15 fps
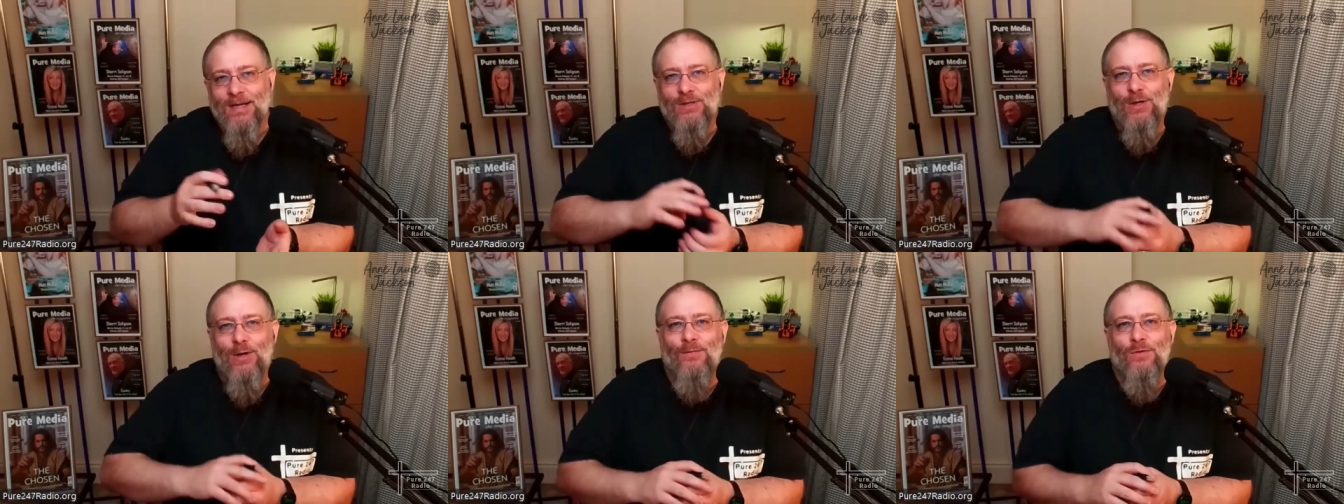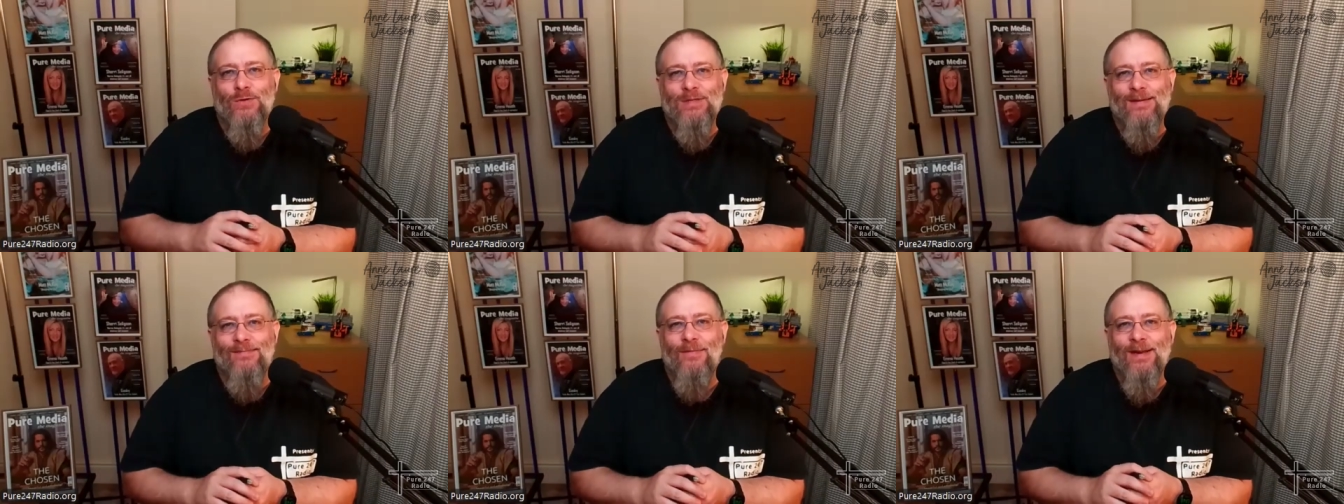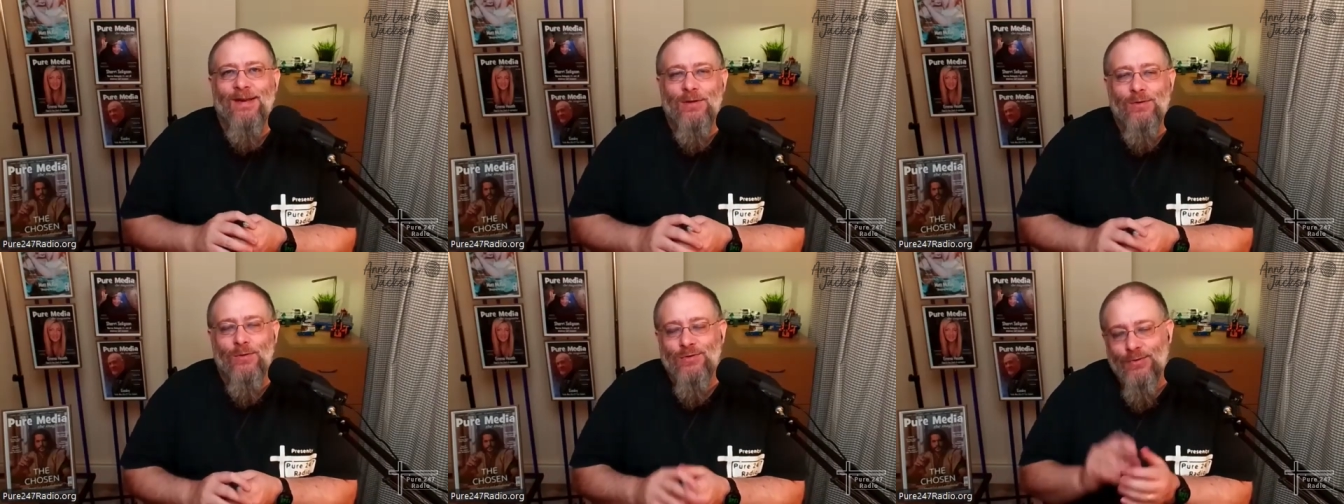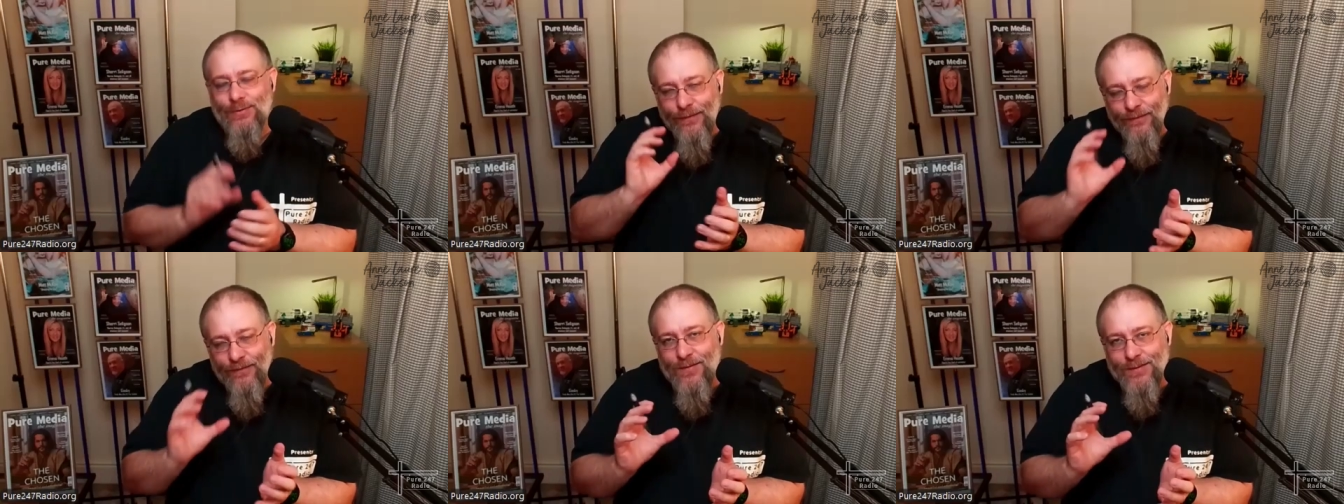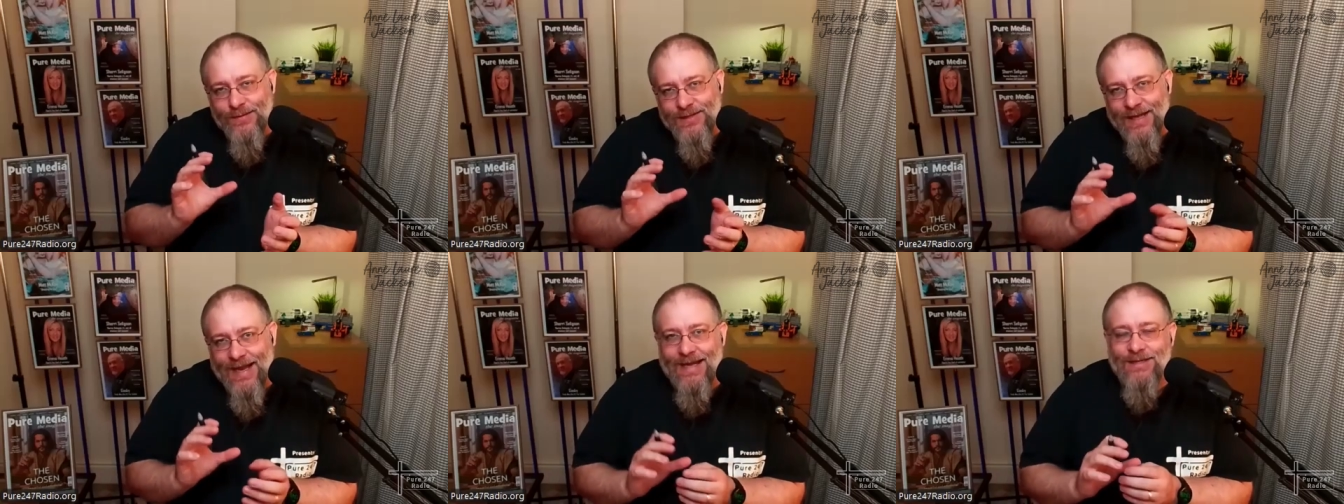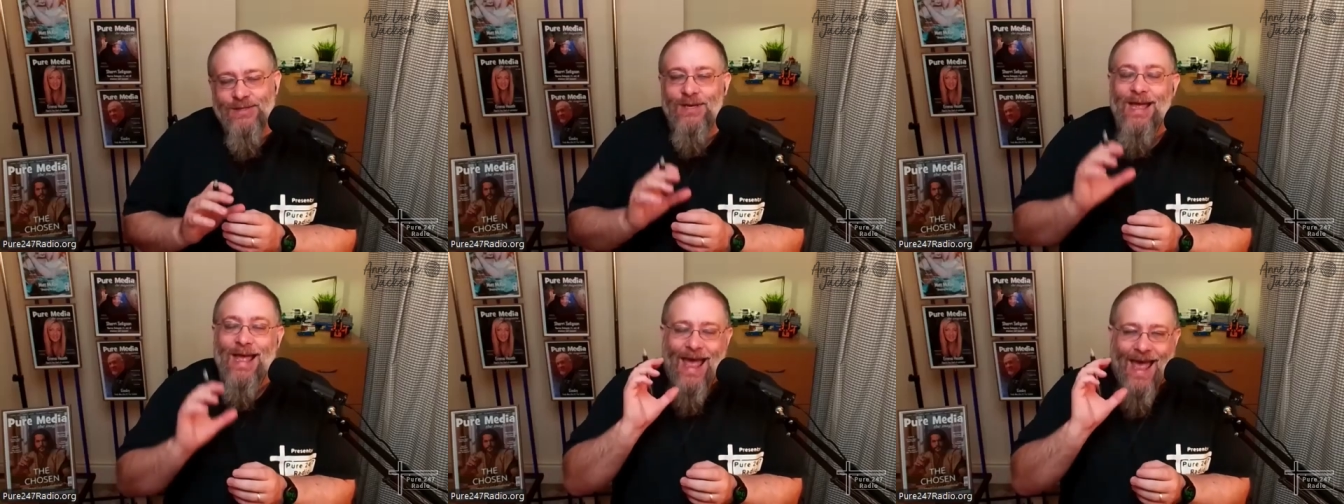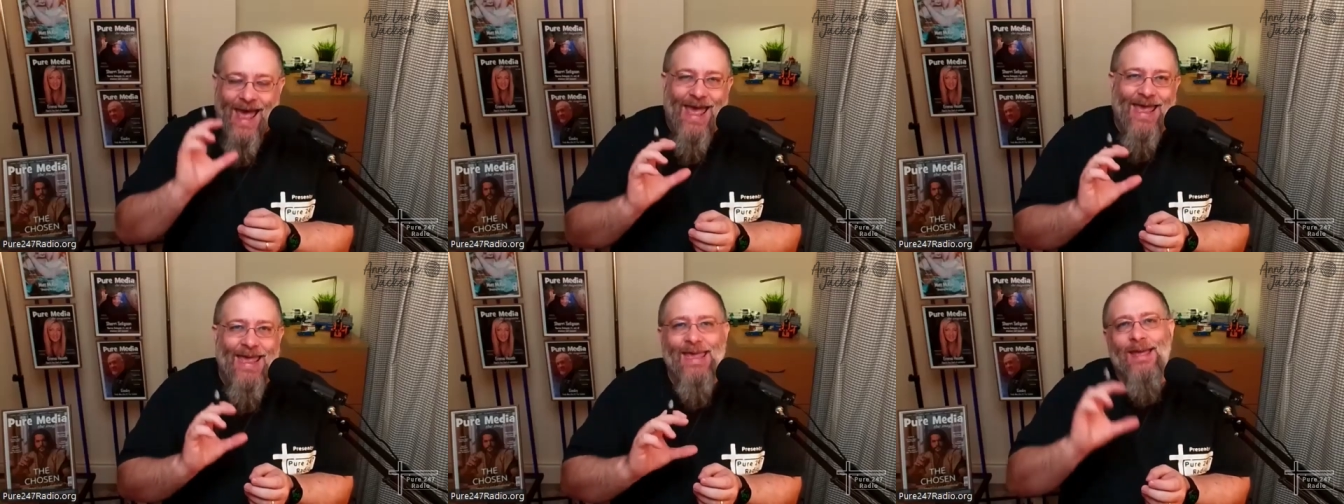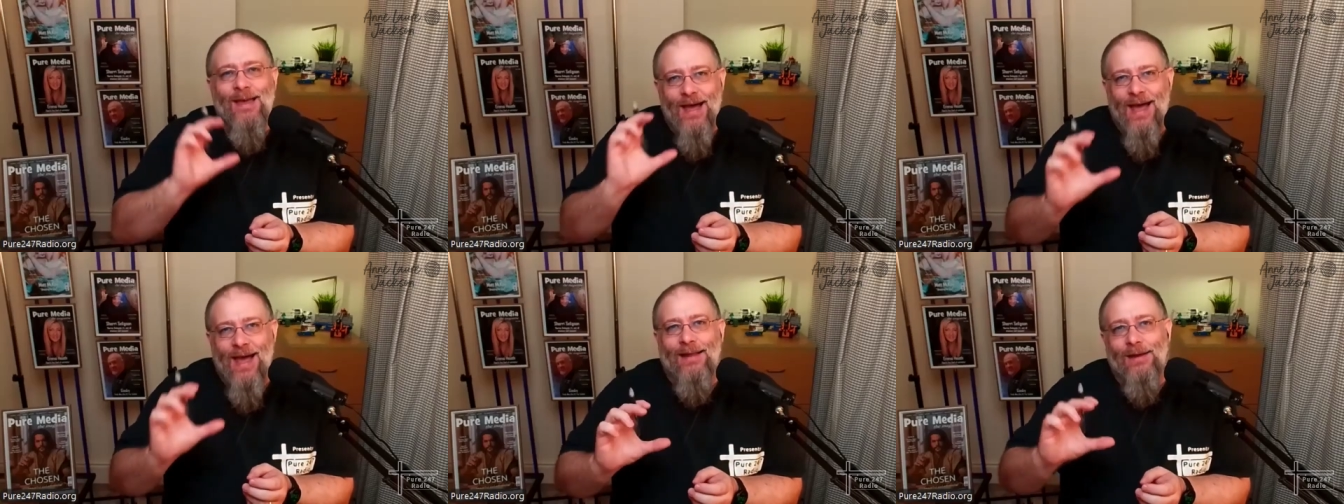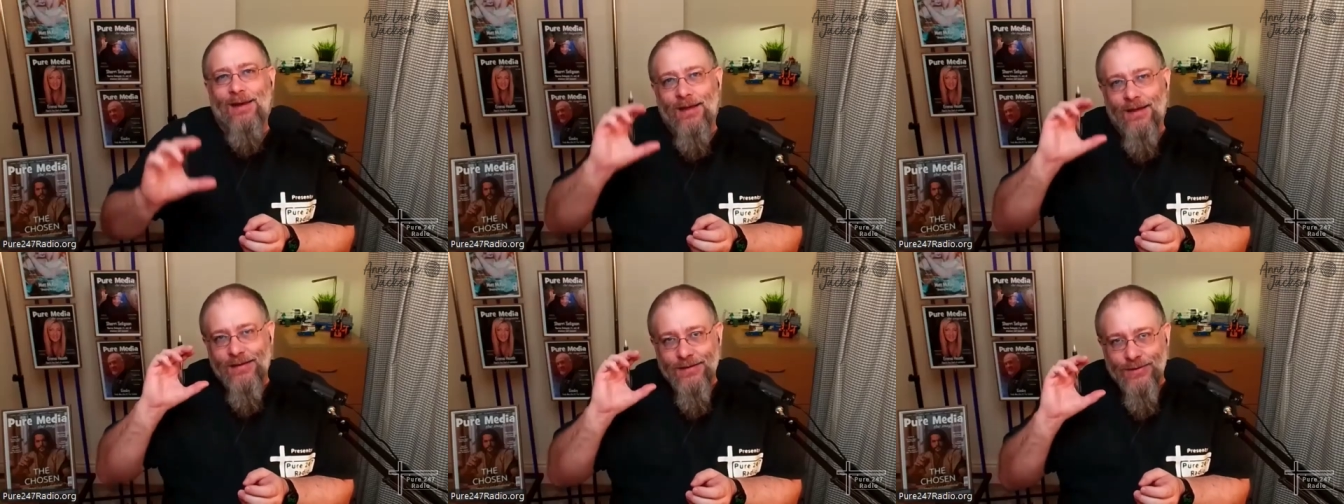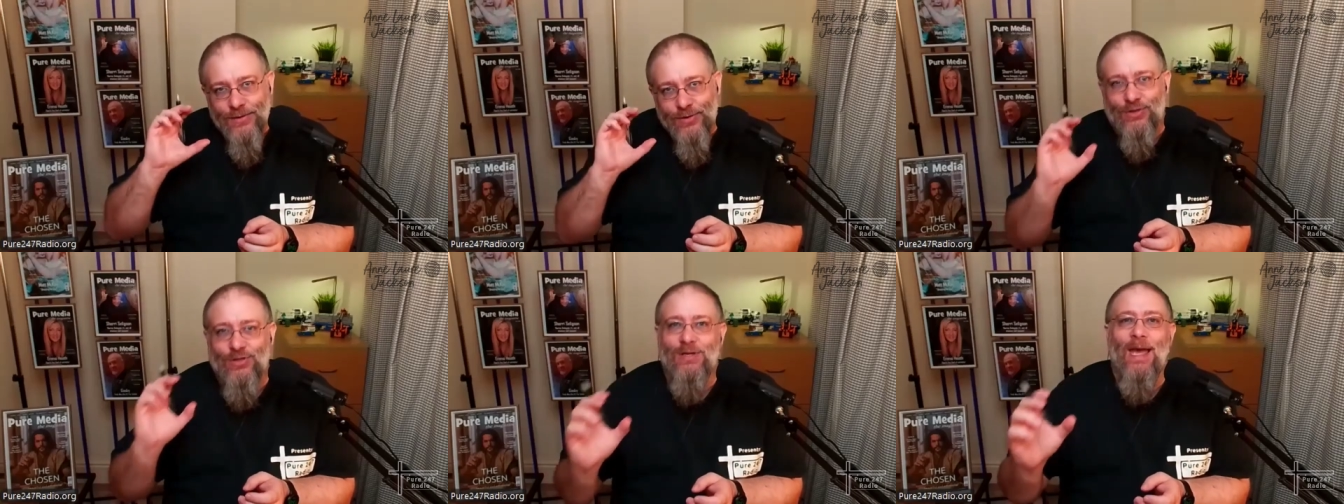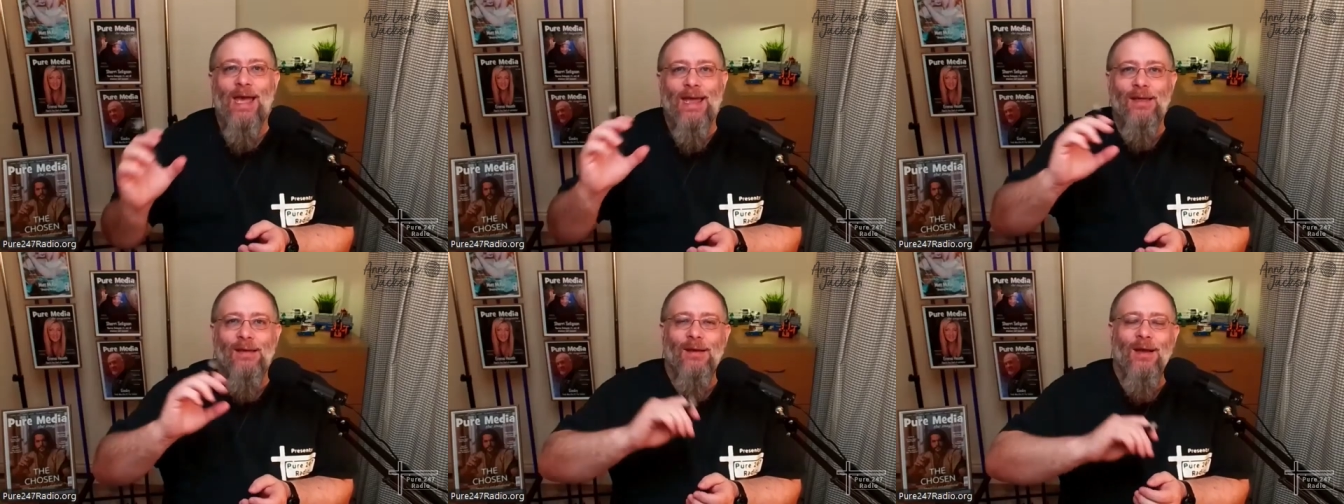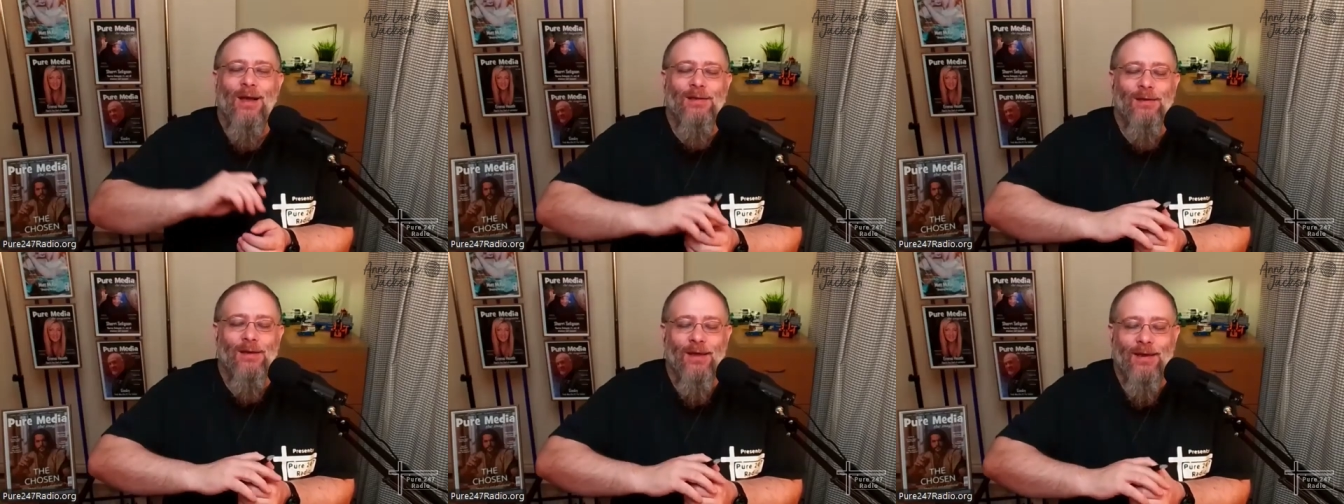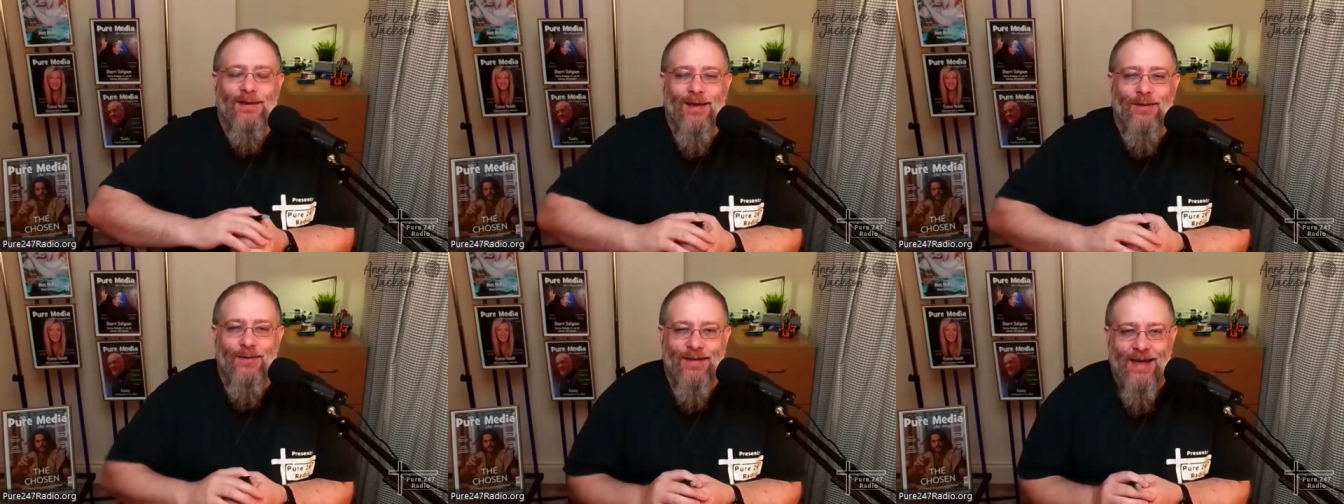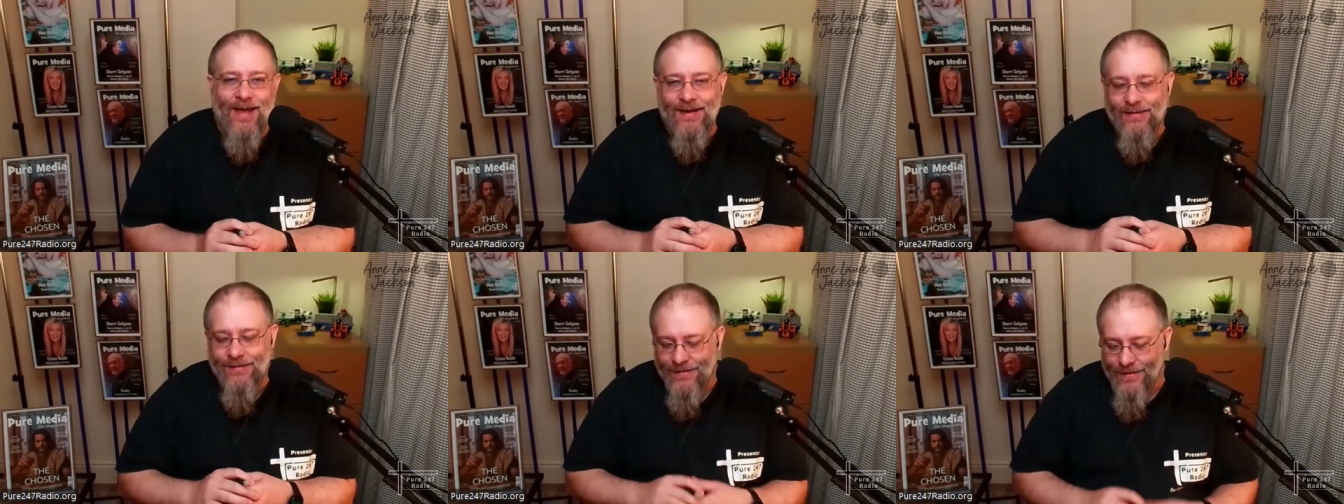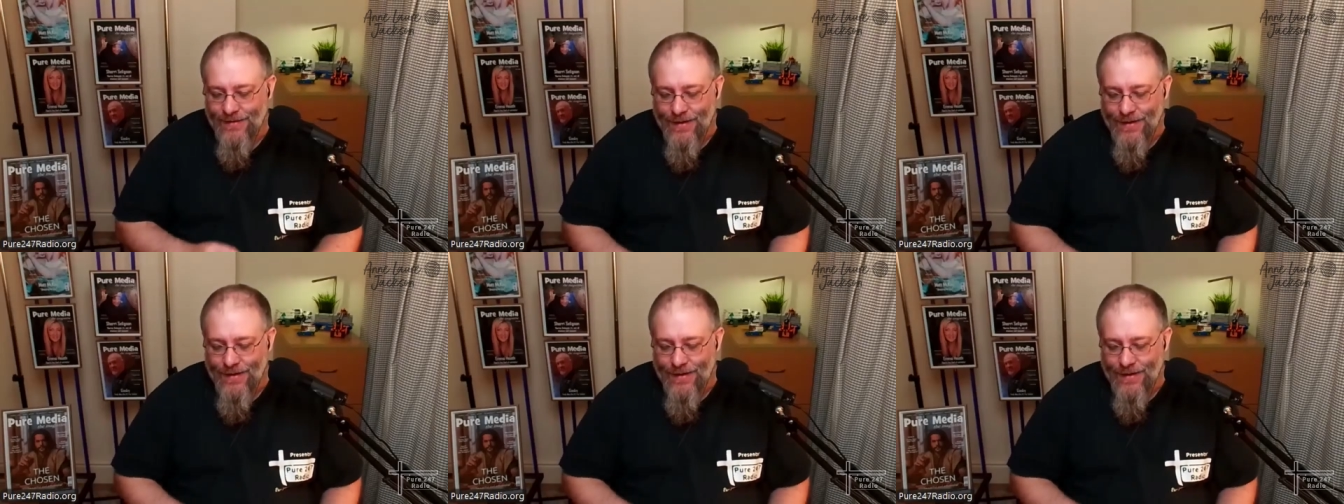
pure247radio.org/ALJ, and you can connect with Anne,